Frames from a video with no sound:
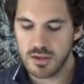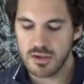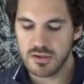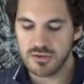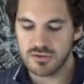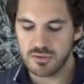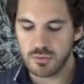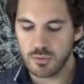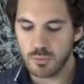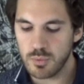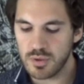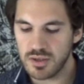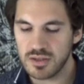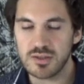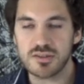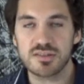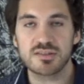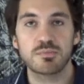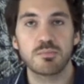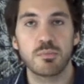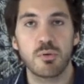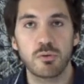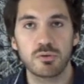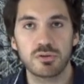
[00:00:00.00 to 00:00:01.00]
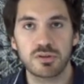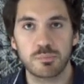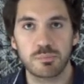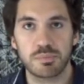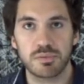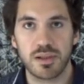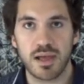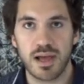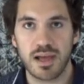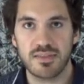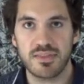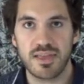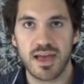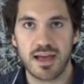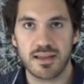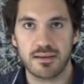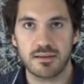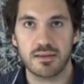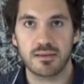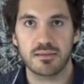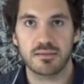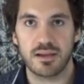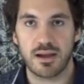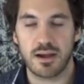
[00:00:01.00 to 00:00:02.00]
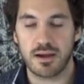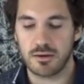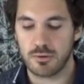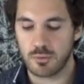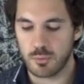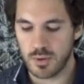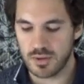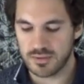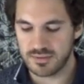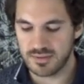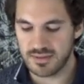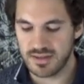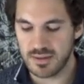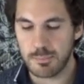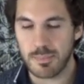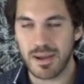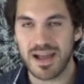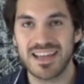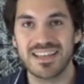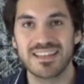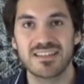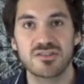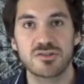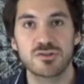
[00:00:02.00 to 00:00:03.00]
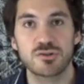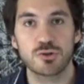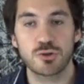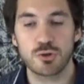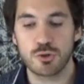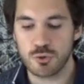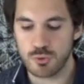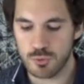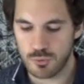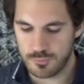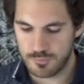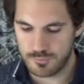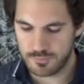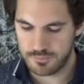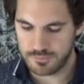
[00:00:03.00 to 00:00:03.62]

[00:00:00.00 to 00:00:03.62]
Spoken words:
So we can just multiply that entire quantity by 2.